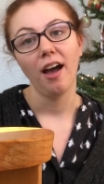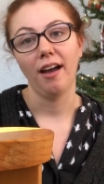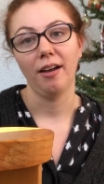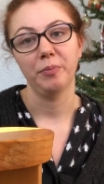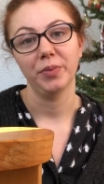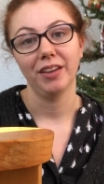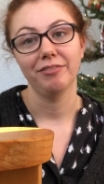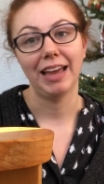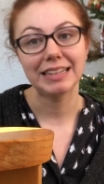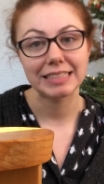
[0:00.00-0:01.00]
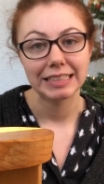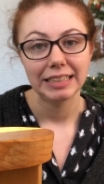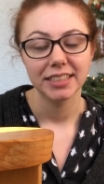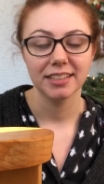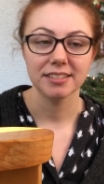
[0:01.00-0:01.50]
um, event
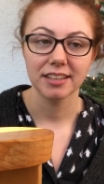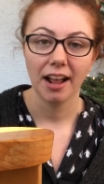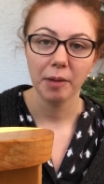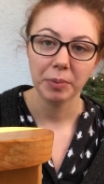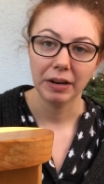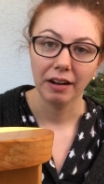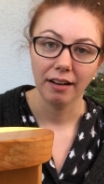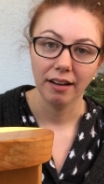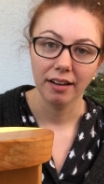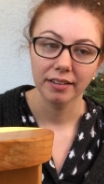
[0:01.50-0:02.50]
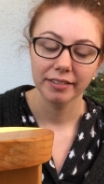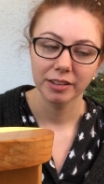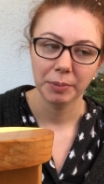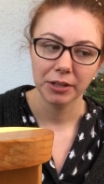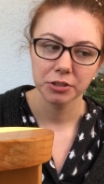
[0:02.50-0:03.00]
doesn't happen on
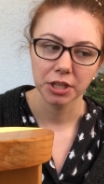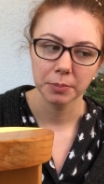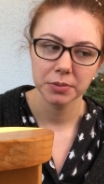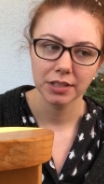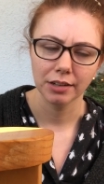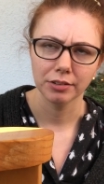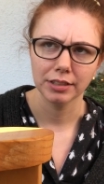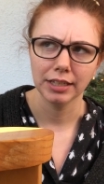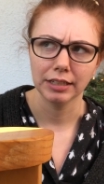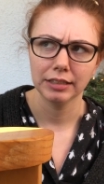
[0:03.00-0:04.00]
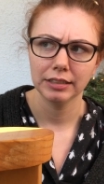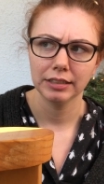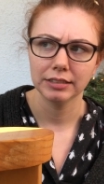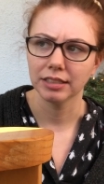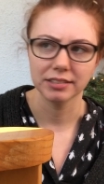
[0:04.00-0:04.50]
the bigger ships. I don't think
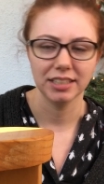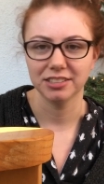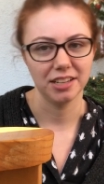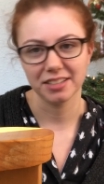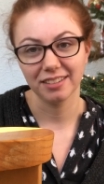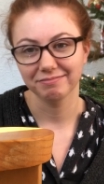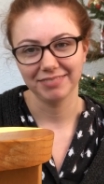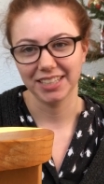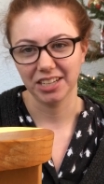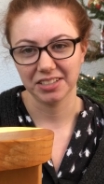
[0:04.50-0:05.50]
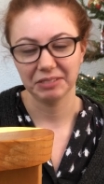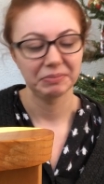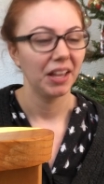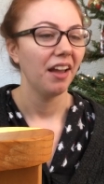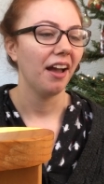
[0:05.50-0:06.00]
it does. It doesn't. It doesn't.
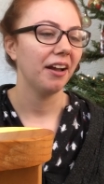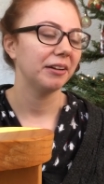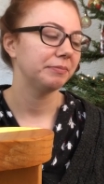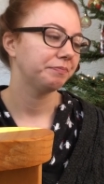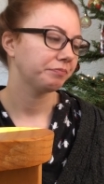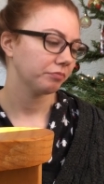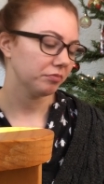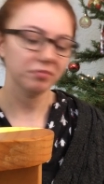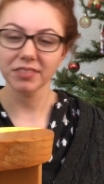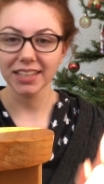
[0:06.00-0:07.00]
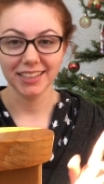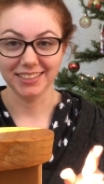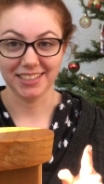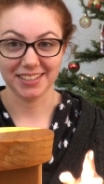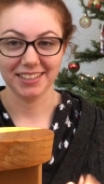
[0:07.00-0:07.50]
Um, it
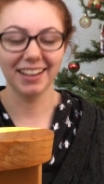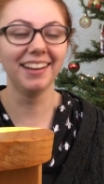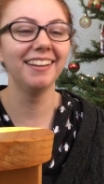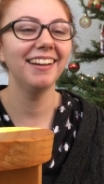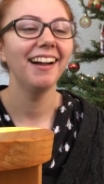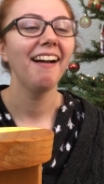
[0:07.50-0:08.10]
doesn't.